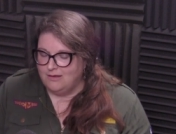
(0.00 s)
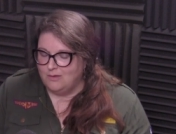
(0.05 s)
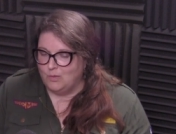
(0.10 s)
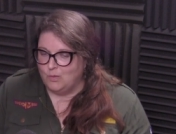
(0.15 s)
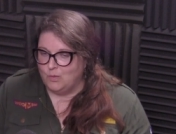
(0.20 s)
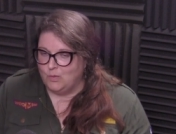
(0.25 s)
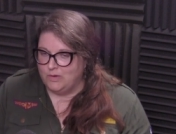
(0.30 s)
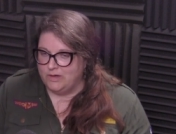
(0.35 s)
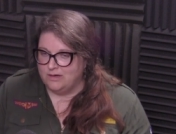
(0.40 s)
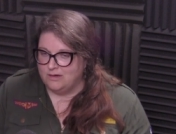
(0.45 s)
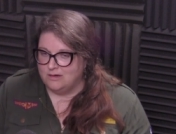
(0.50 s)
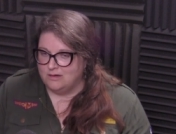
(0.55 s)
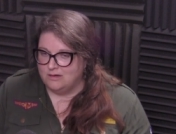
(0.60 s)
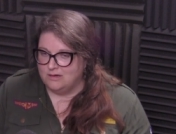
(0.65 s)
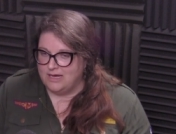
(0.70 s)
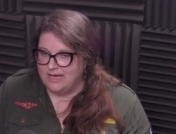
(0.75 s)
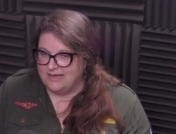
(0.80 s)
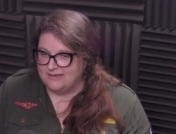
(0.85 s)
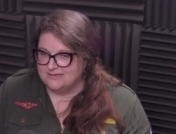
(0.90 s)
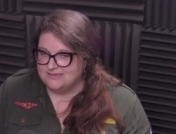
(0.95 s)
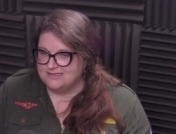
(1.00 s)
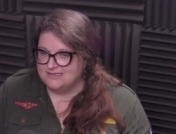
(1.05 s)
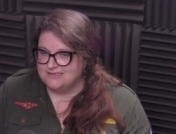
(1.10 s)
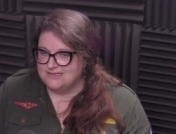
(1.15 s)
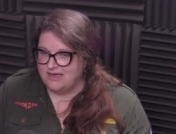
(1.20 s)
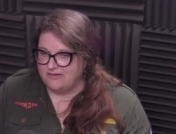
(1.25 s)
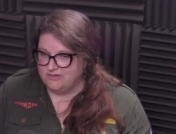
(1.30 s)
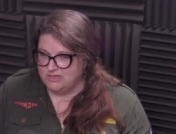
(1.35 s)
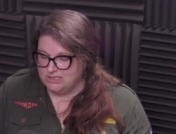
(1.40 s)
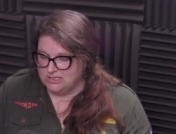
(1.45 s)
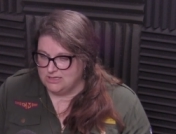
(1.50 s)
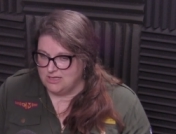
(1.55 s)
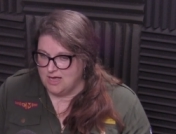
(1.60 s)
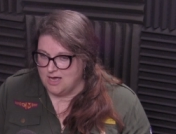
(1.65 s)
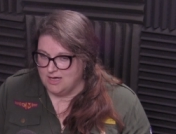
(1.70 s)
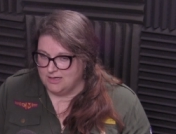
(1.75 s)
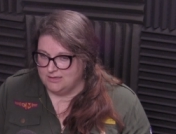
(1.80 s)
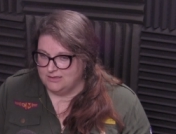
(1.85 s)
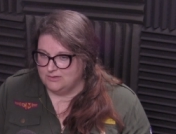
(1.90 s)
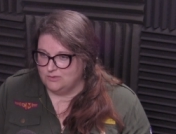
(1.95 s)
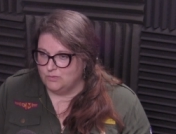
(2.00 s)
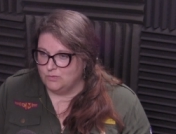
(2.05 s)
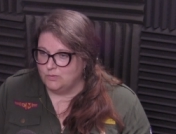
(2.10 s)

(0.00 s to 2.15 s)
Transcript: We're at seven o'clock.